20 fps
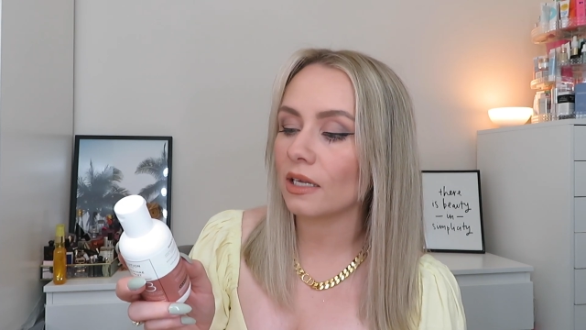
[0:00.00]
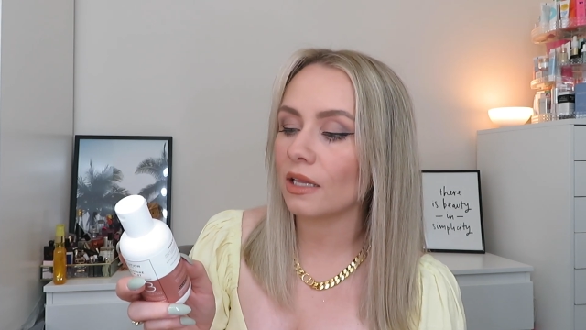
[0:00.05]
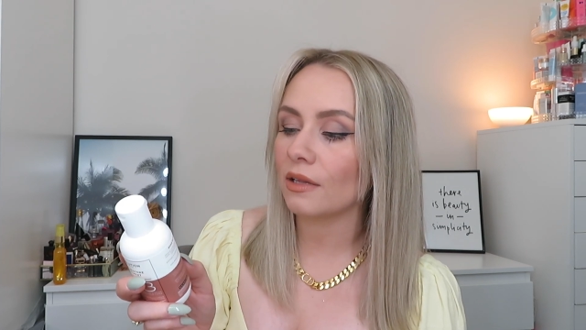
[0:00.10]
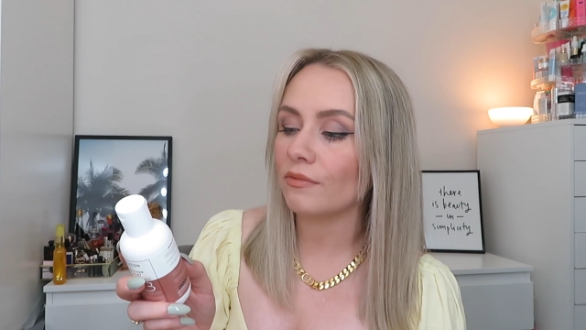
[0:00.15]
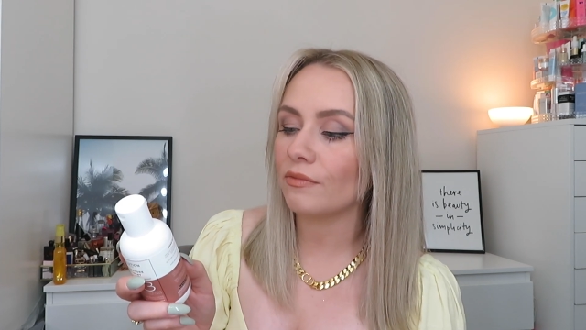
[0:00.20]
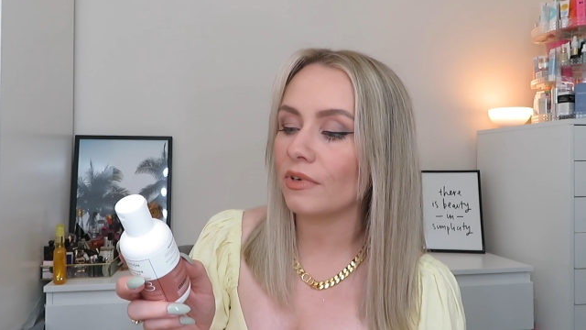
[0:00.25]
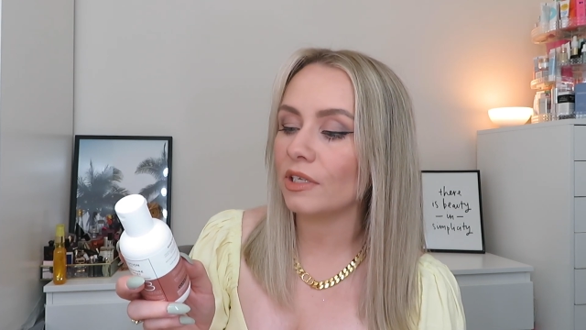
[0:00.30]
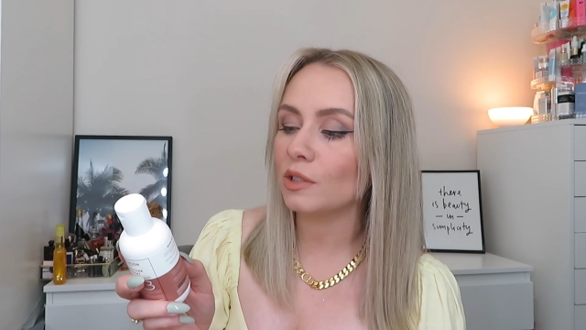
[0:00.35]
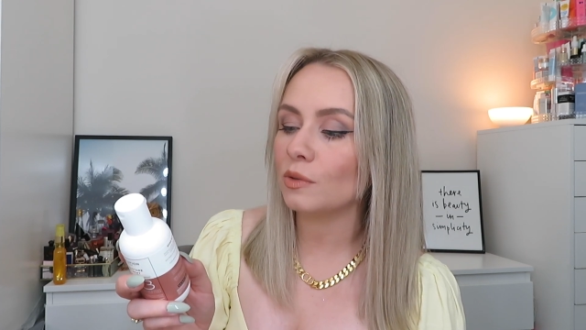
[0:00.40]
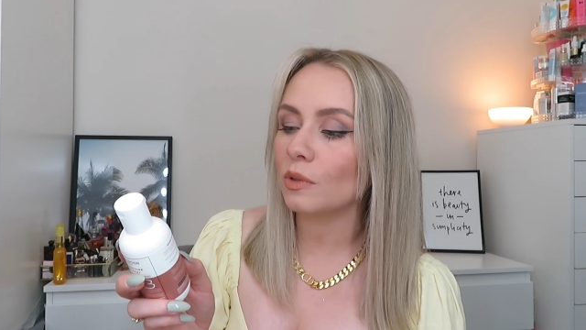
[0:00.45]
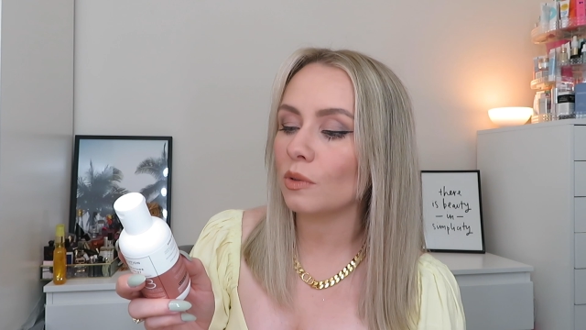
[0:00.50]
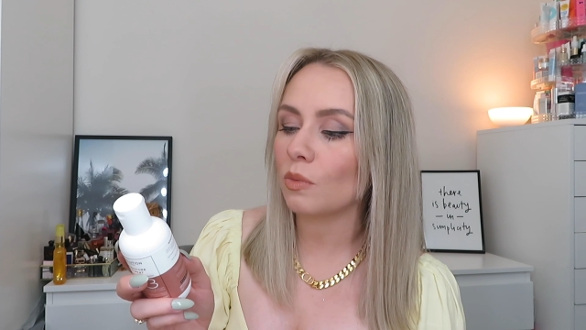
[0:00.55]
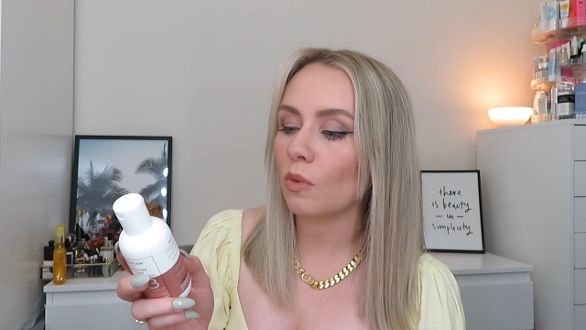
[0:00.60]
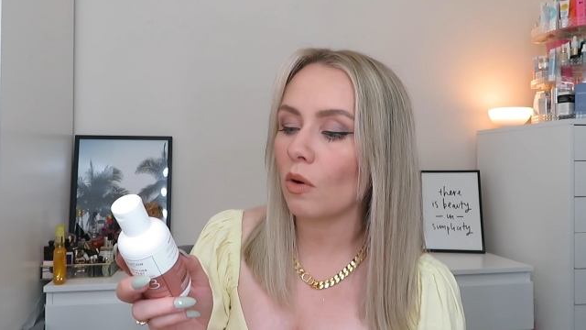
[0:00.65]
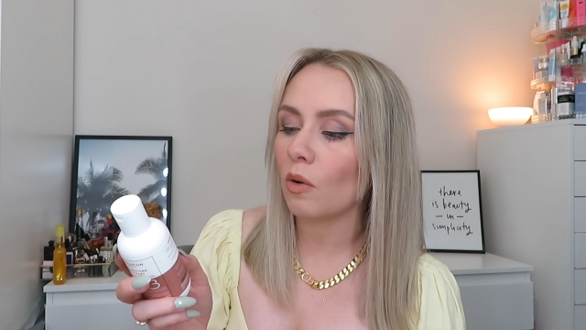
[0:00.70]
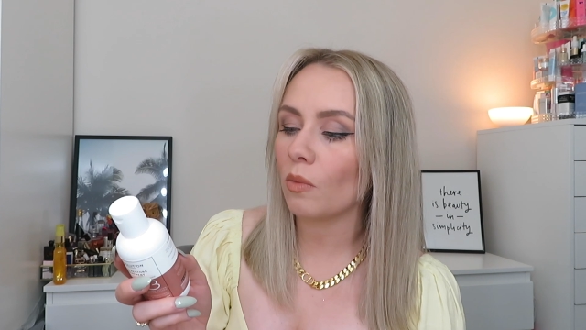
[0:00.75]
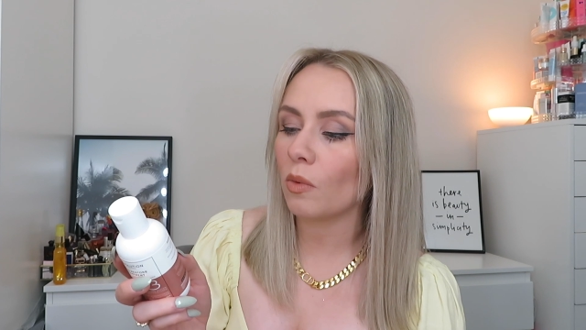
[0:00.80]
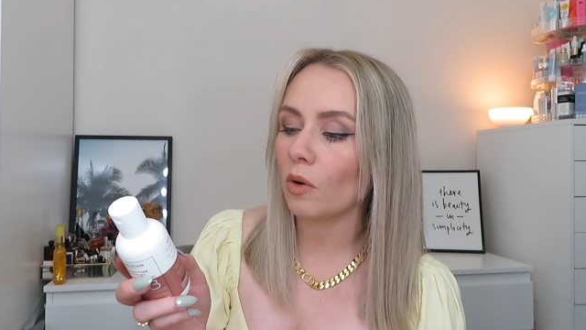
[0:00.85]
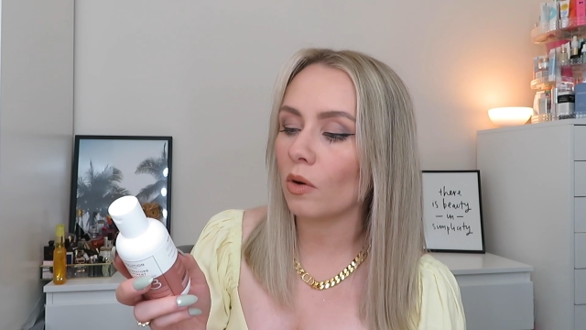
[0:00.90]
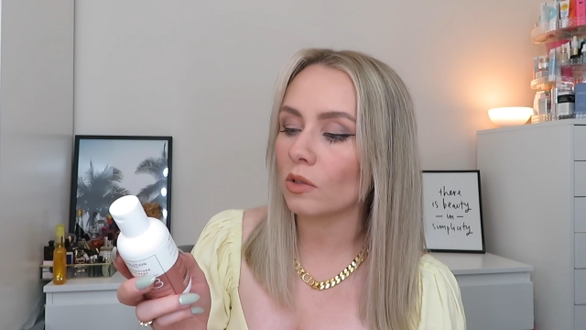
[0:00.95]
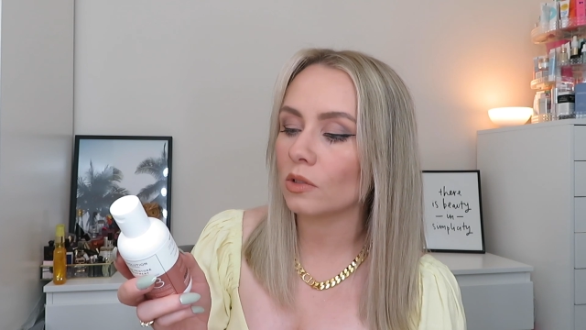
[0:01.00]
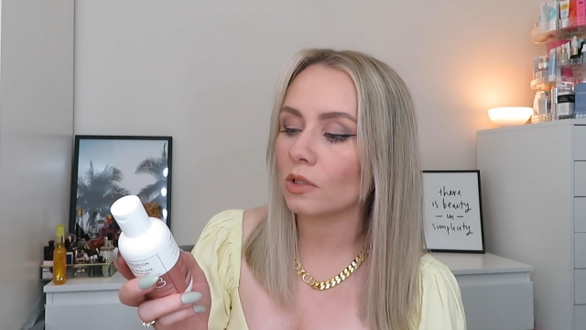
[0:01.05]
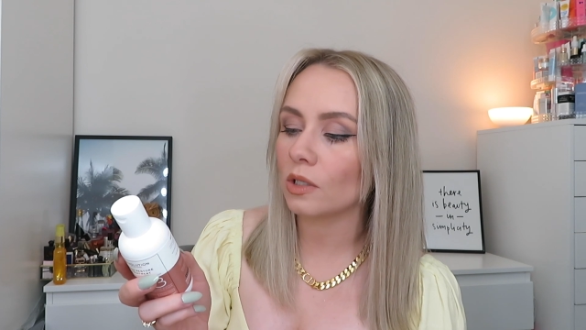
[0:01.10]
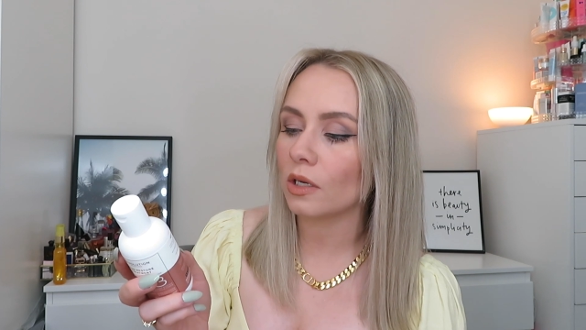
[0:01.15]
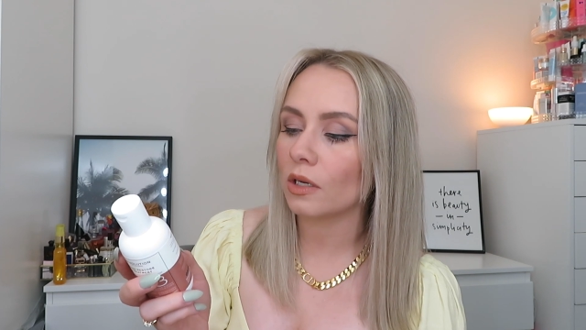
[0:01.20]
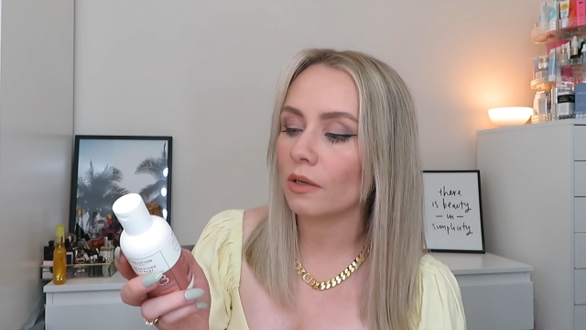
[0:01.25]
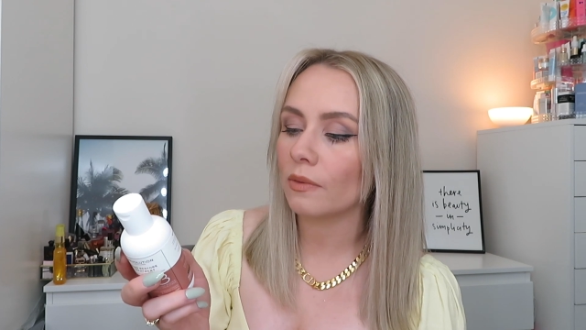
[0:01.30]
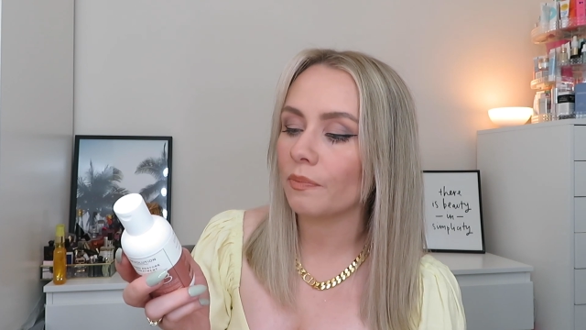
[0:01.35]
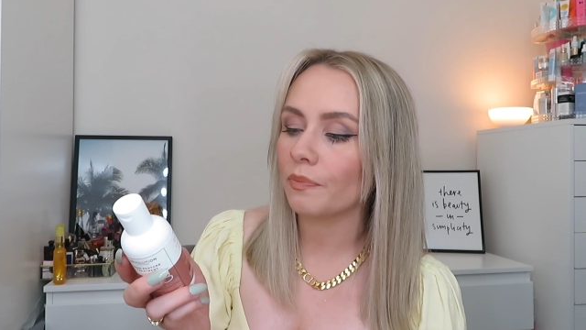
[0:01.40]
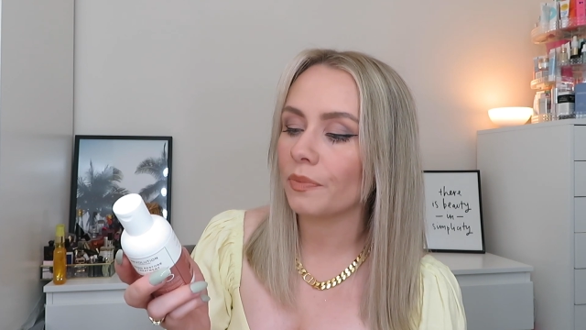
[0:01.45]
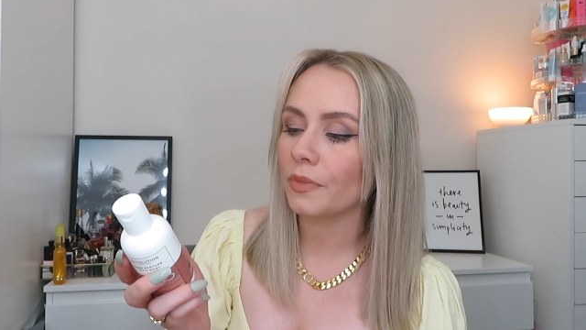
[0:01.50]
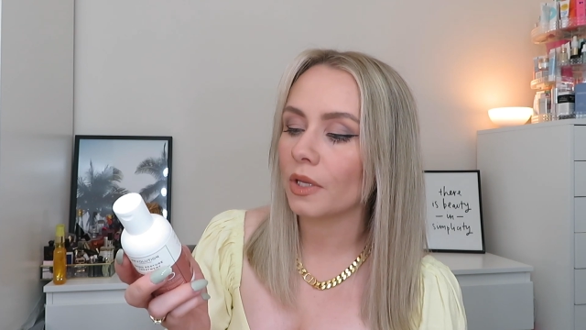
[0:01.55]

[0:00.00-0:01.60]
and then rinse with warm water.